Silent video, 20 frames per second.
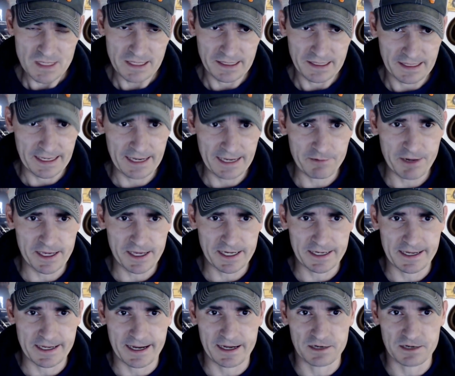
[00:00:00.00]
Can't rank it any
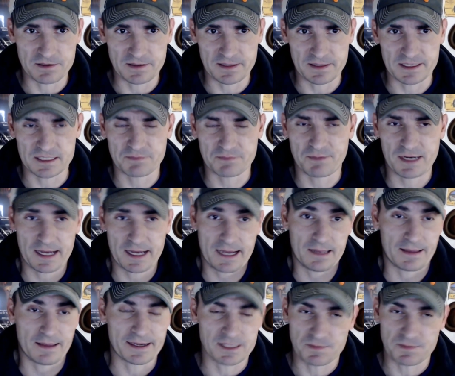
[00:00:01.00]
higher than this, but I
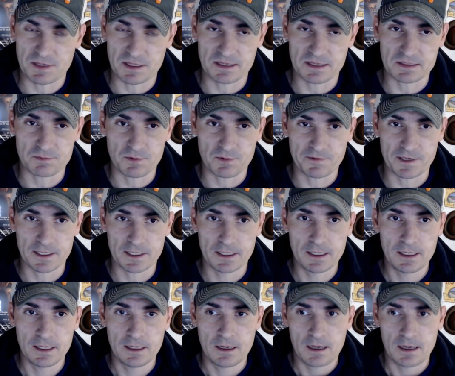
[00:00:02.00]
liked him in this movie.
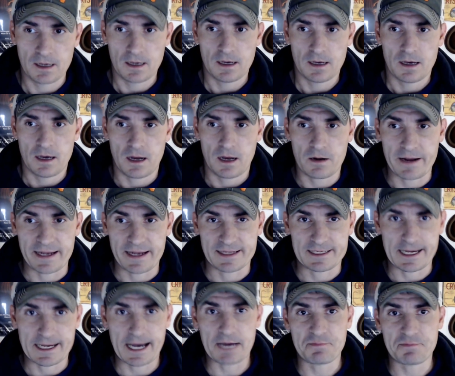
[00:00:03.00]
All right,
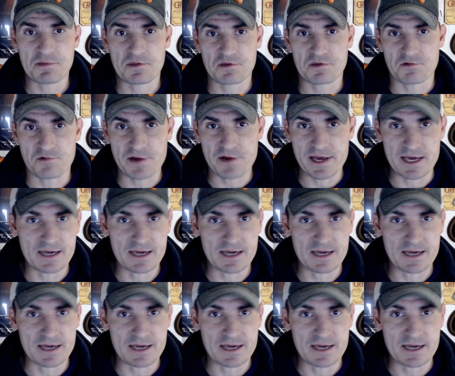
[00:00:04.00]
top 3.